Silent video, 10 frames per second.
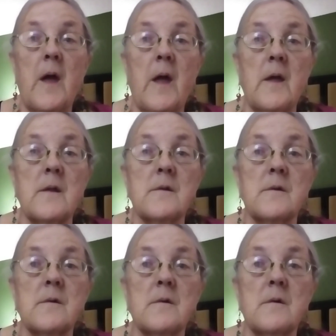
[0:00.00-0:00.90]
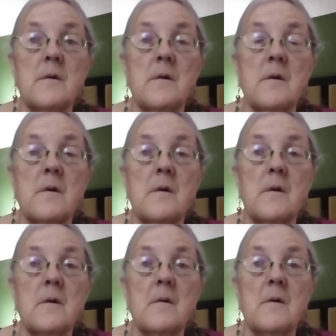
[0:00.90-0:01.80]
and
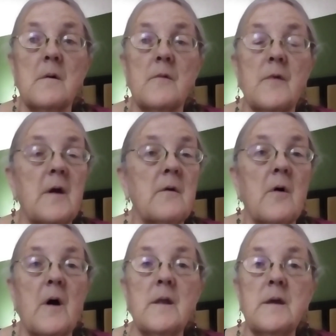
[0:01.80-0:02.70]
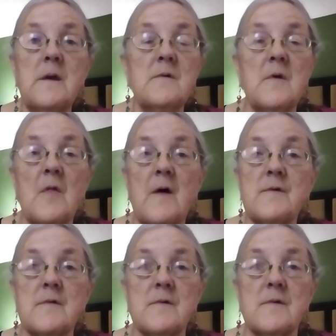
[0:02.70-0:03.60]
they're not easy
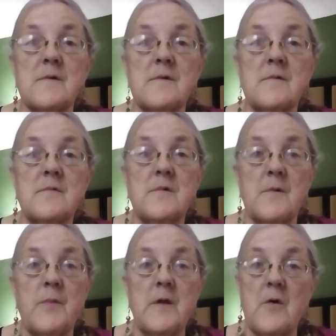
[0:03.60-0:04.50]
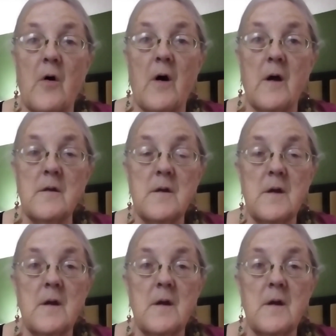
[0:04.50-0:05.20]
lessons to be taught.